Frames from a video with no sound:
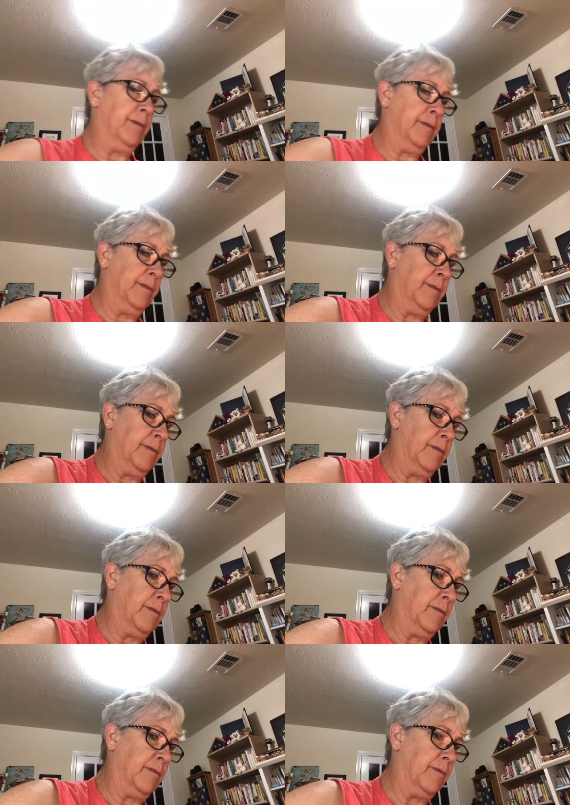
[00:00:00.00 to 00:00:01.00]

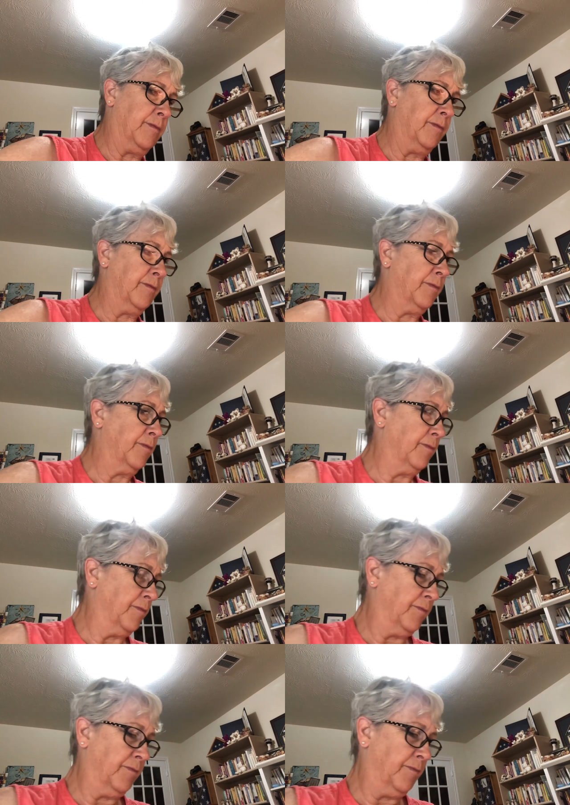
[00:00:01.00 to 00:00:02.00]

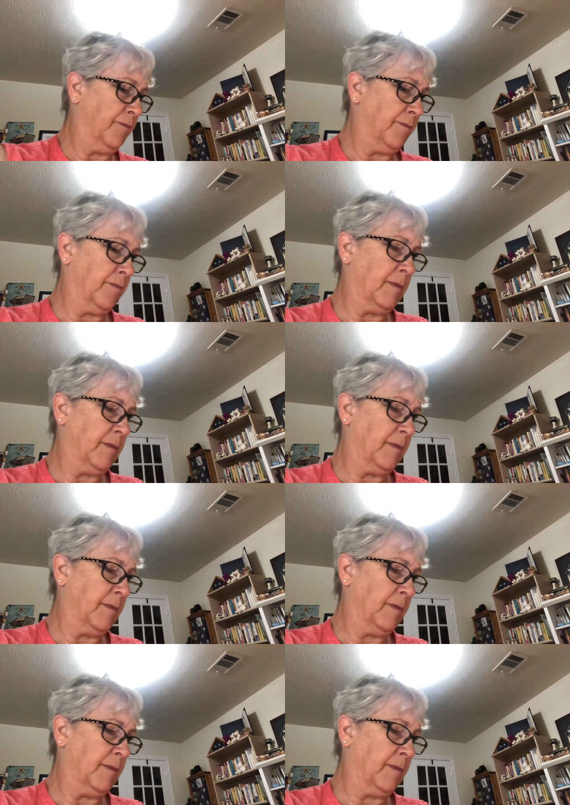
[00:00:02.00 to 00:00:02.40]
[no speech]